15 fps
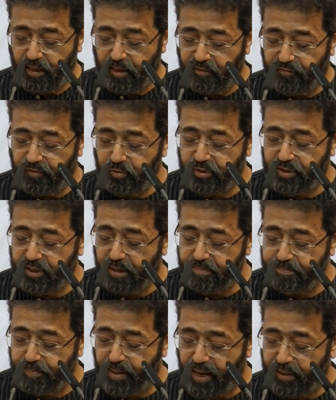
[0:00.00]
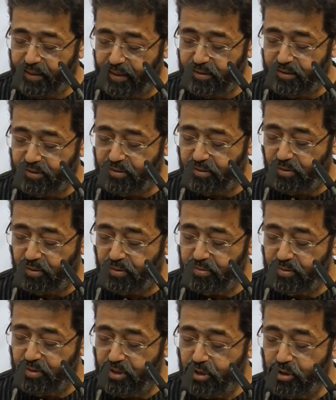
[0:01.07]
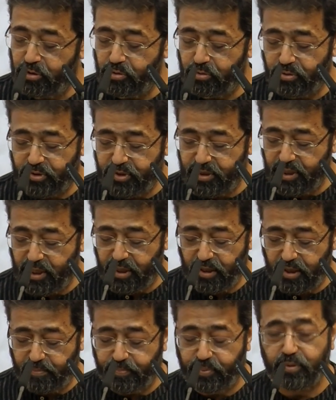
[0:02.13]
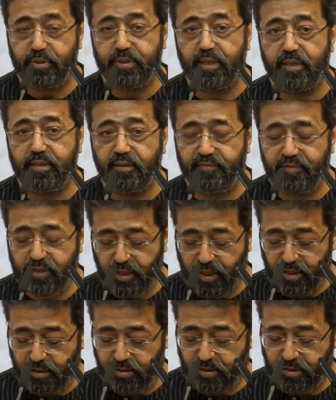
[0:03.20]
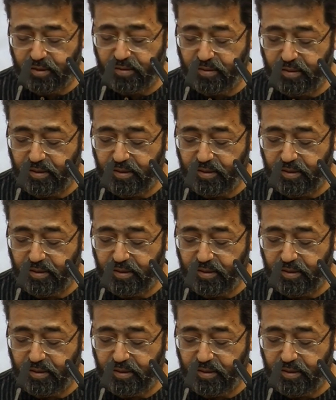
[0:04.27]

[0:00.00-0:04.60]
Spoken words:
If you stepped back and saw, you could see a process of change.